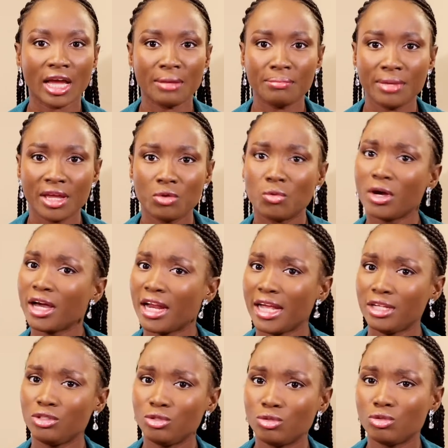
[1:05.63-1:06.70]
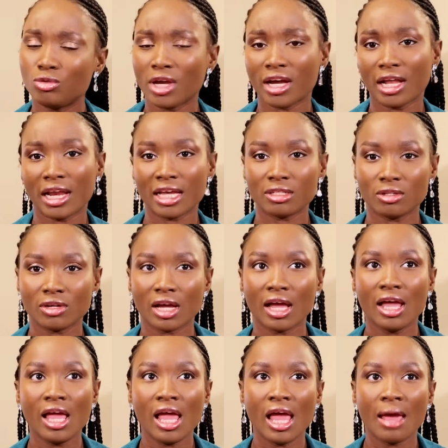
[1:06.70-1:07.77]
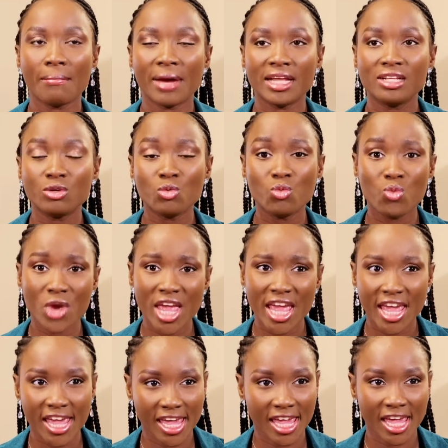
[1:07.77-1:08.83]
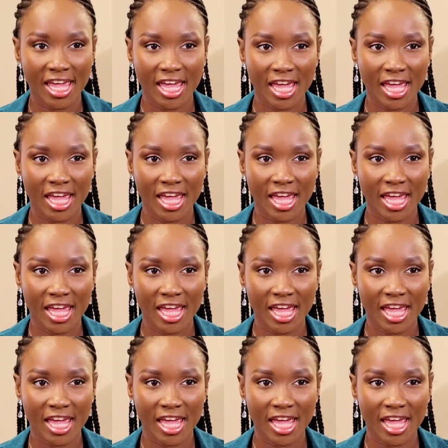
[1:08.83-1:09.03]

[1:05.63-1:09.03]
in bed, what can I do so I can last longer. By the way,